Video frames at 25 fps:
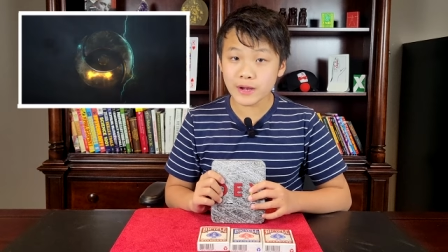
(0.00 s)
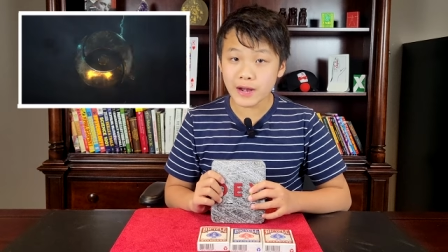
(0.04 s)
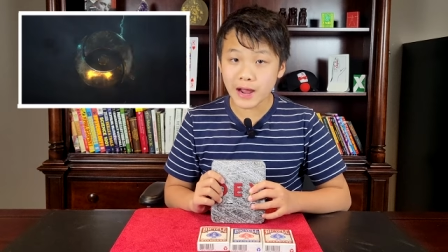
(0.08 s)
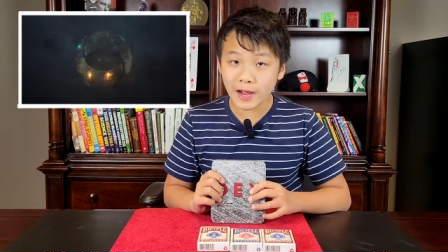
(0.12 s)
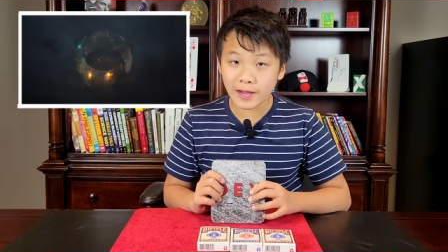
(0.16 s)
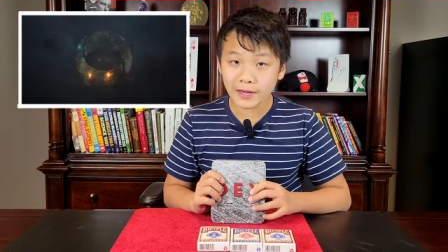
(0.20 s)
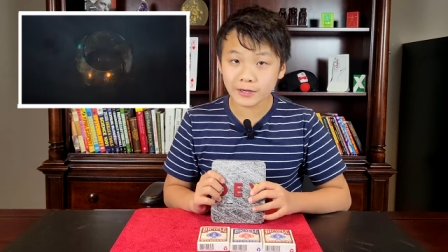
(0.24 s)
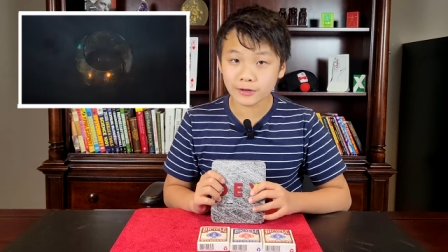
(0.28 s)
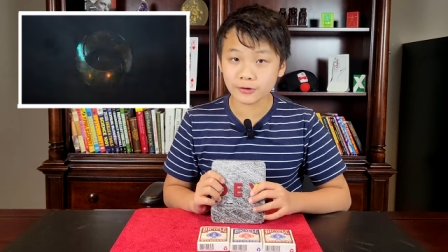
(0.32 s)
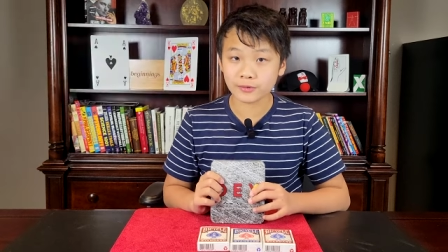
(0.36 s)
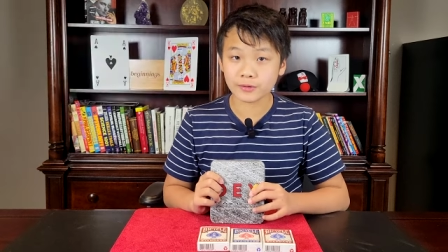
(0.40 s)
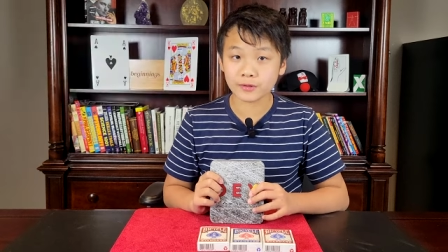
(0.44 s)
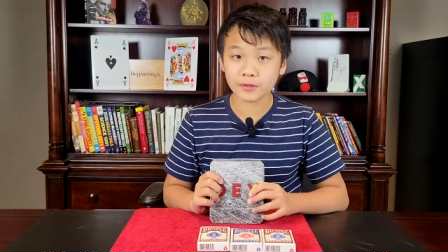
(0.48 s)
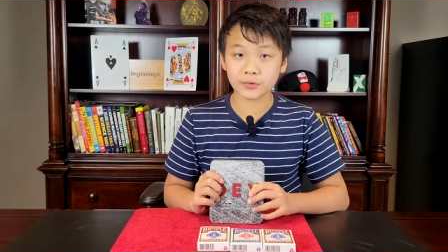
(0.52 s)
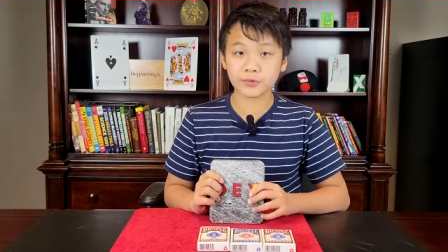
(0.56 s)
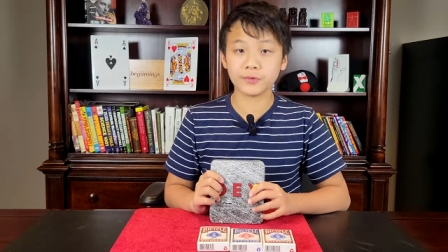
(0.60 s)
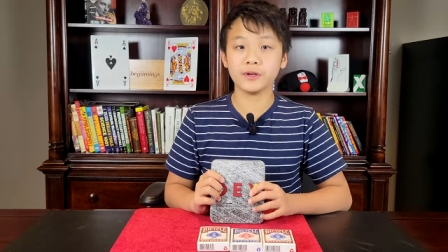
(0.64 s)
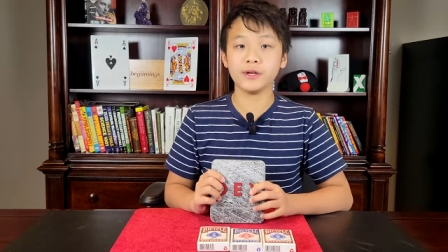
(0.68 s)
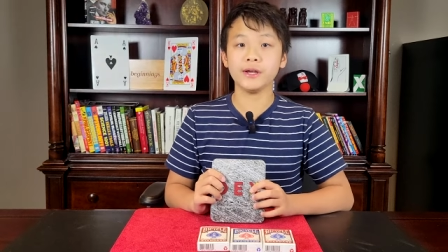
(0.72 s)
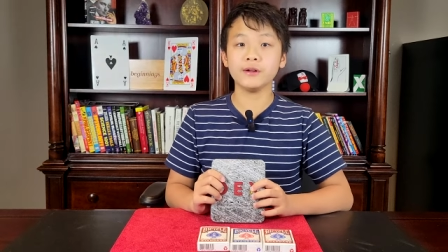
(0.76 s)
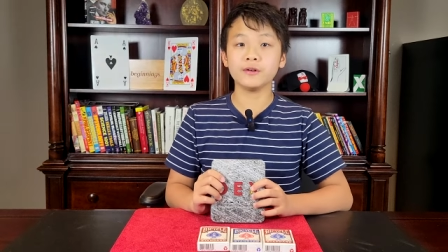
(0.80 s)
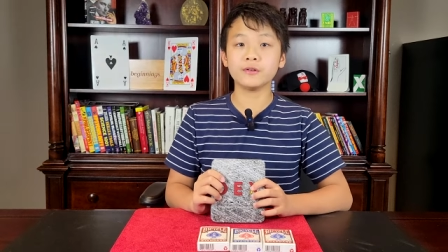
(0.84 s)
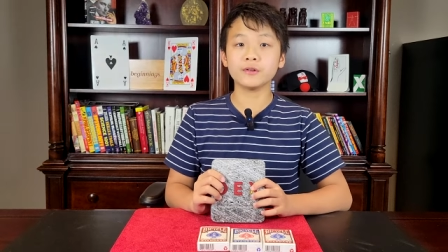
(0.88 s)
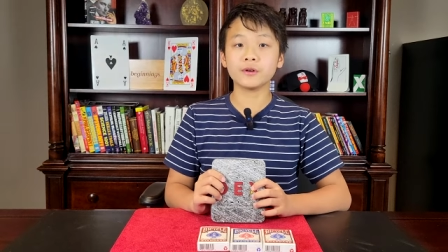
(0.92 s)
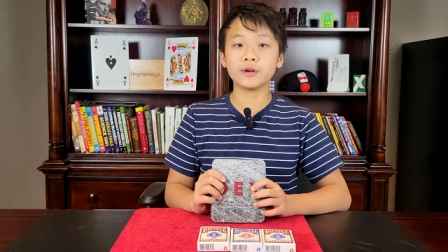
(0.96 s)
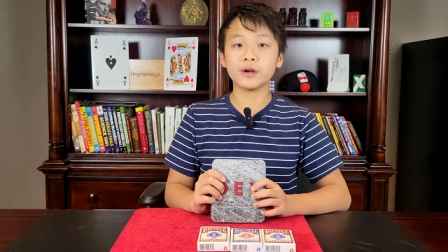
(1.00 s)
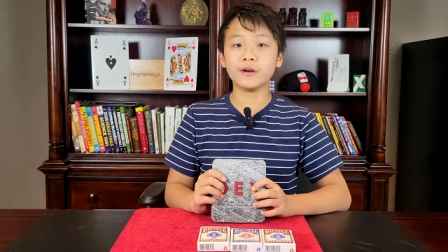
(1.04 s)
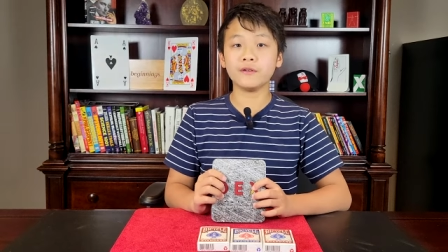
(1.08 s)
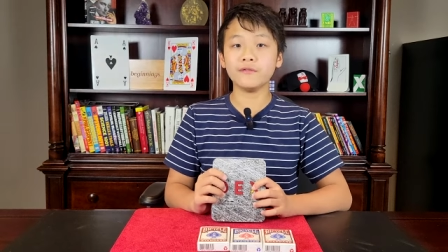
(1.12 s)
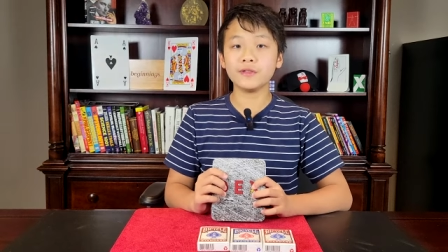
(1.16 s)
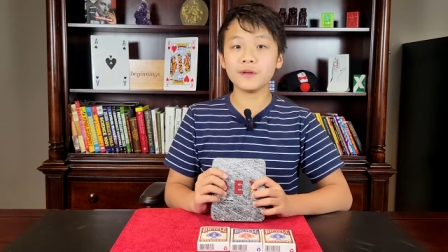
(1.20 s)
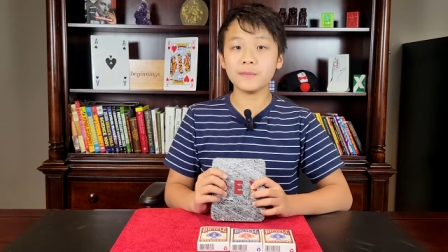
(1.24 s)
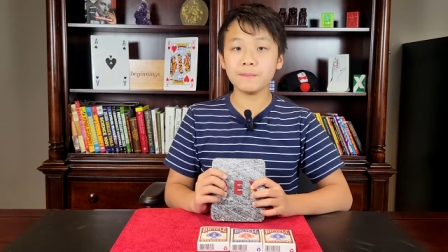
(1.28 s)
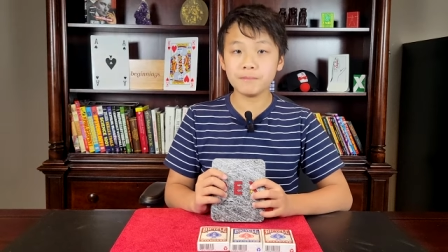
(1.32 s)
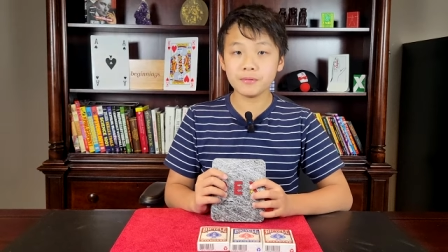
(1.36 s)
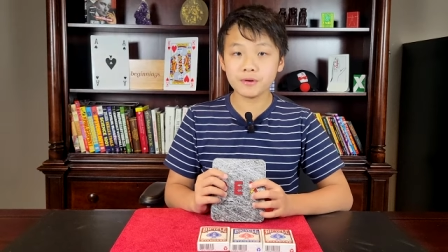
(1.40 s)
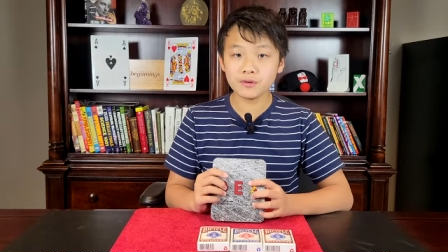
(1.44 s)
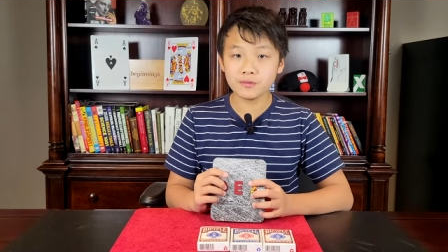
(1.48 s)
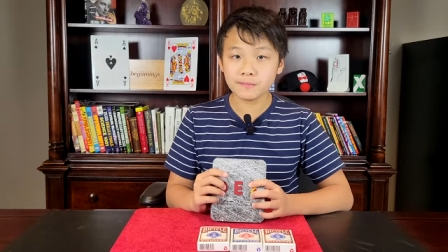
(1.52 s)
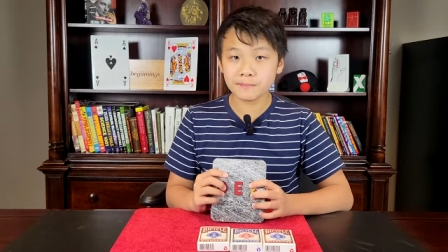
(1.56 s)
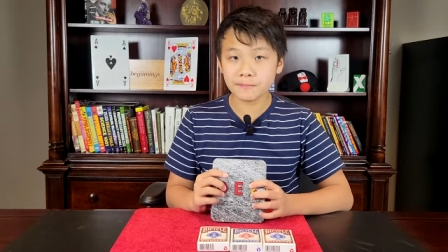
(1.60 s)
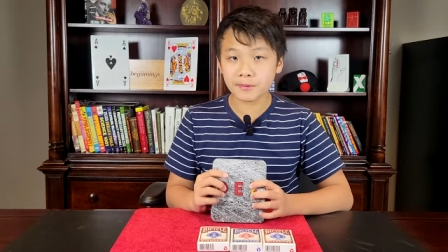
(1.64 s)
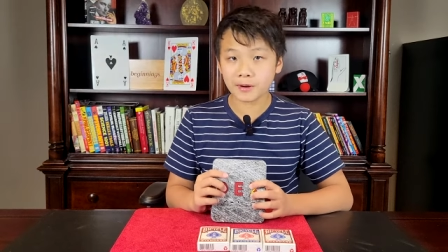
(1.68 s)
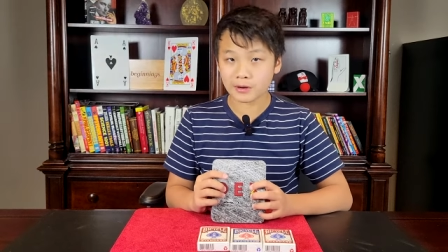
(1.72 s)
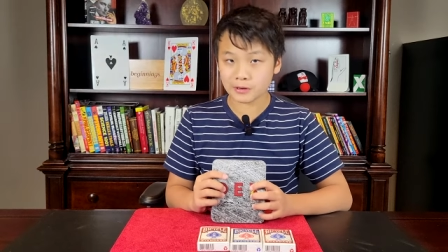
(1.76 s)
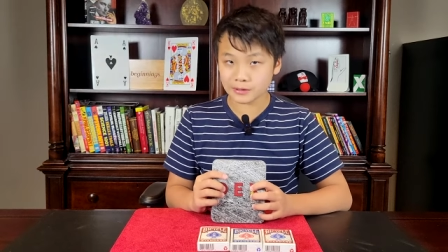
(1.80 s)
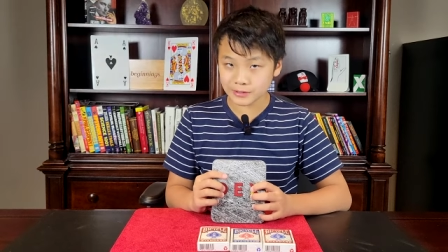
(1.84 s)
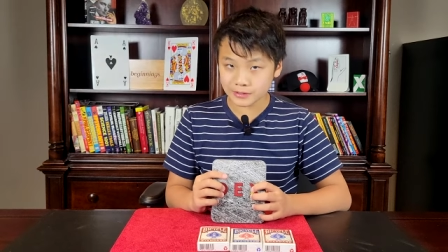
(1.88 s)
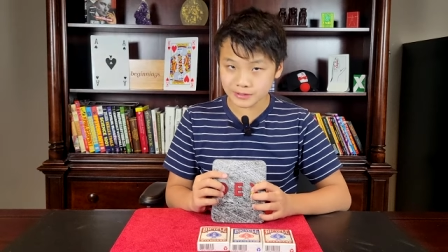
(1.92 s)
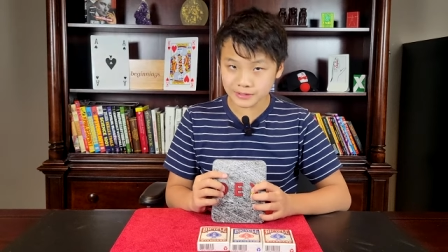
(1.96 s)
Niner, the creator of the
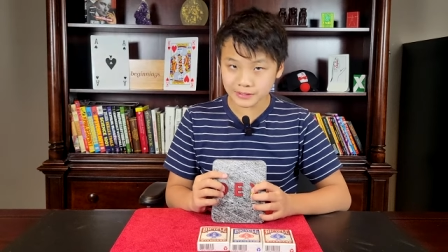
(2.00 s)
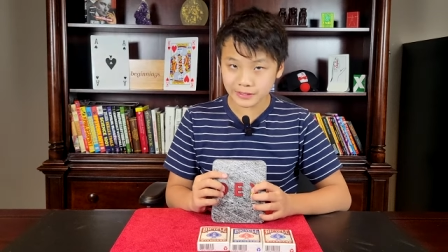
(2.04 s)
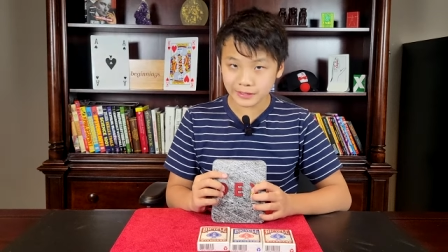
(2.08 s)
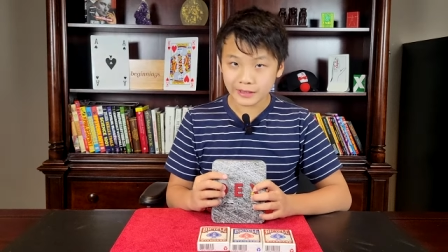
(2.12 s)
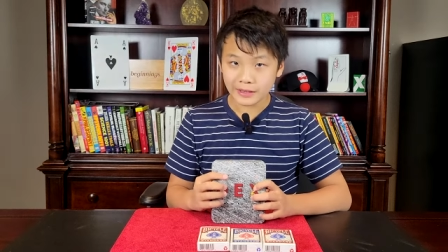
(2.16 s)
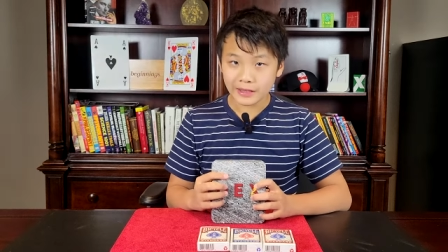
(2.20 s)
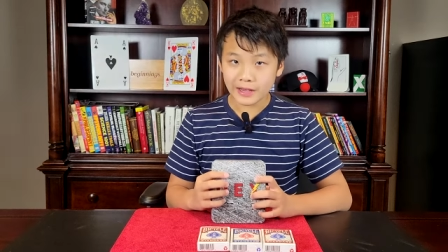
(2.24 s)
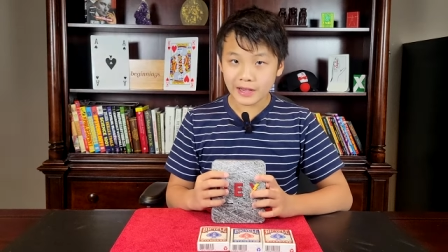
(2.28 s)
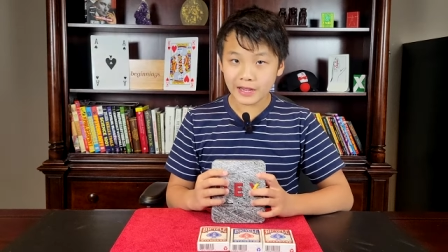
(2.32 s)
boombox,